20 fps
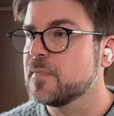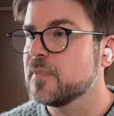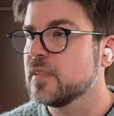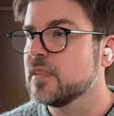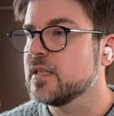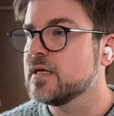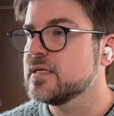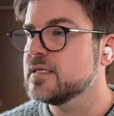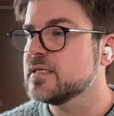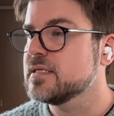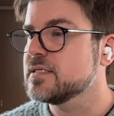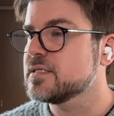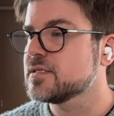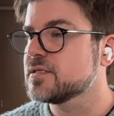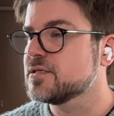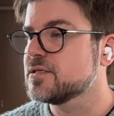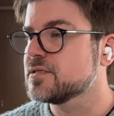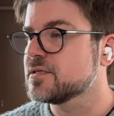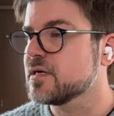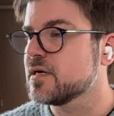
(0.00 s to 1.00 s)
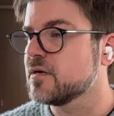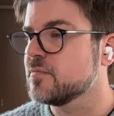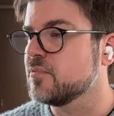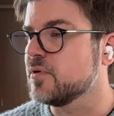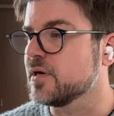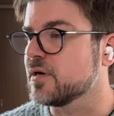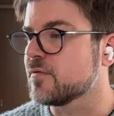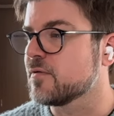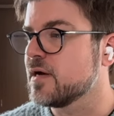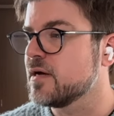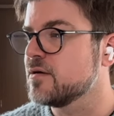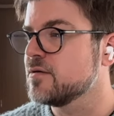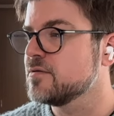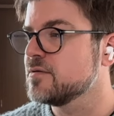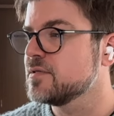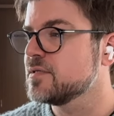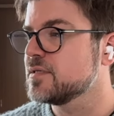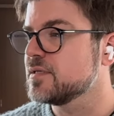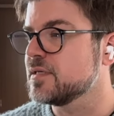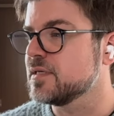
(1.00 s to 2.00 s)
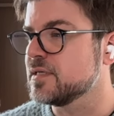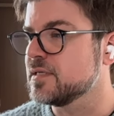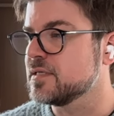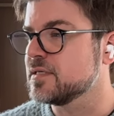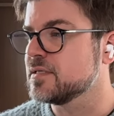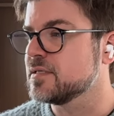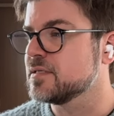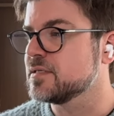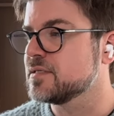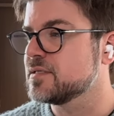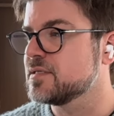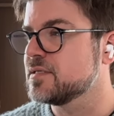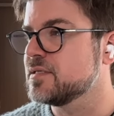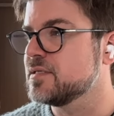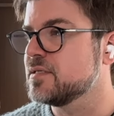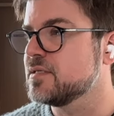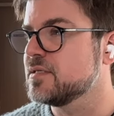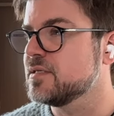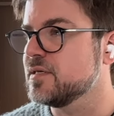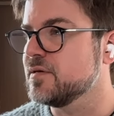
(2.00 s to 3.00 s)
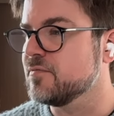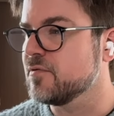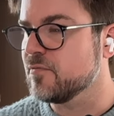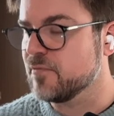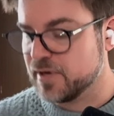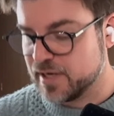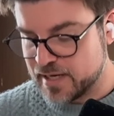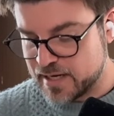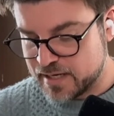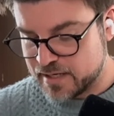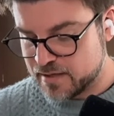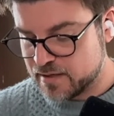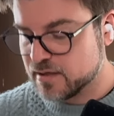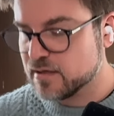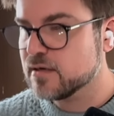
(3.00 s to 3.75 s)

let's just kind of play around and see what we got.